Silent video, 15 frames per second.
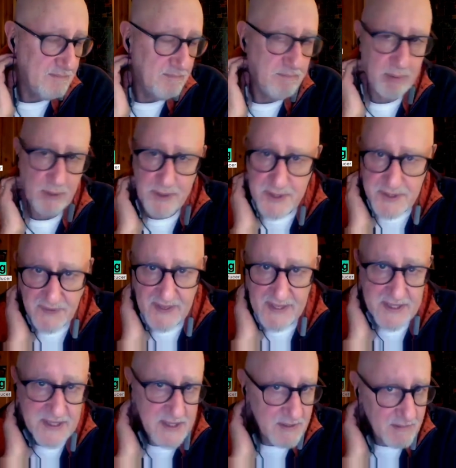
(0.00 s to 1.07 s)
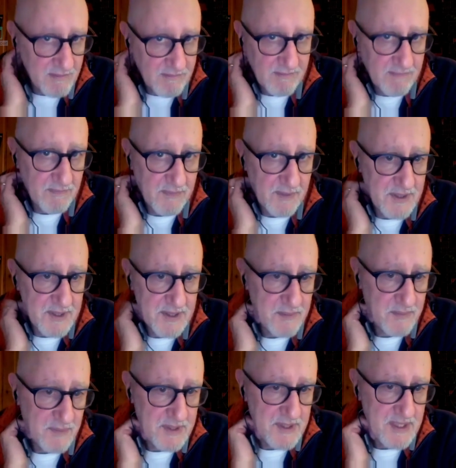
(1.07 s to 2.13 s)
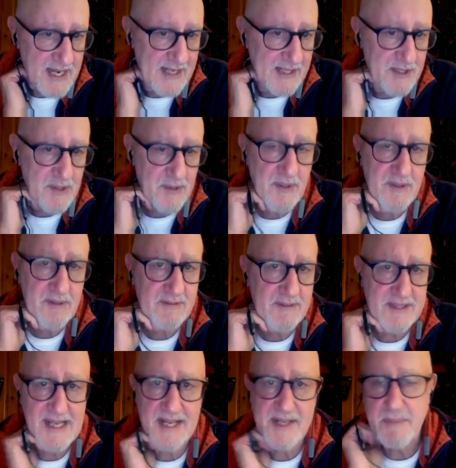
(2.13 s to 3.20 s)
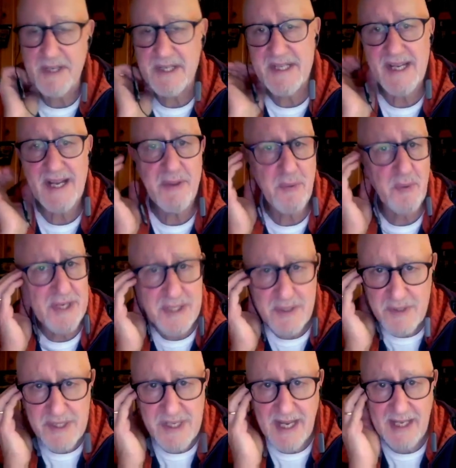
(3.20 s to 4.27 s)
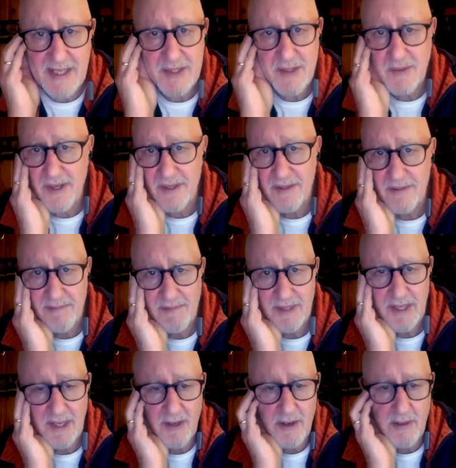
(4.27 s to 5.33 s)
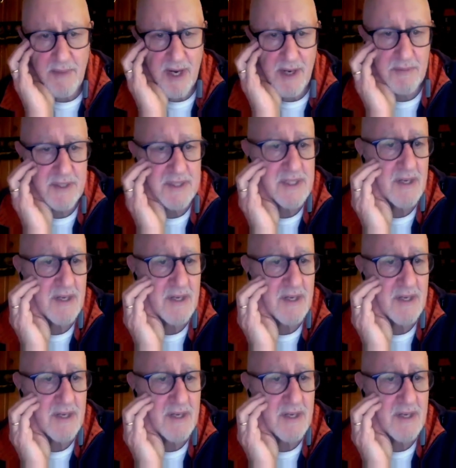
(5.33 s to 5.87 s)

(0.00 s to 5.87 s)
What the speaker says: Blues Fest was cancelled. South by Southwest was cancelled at, you know, a moment's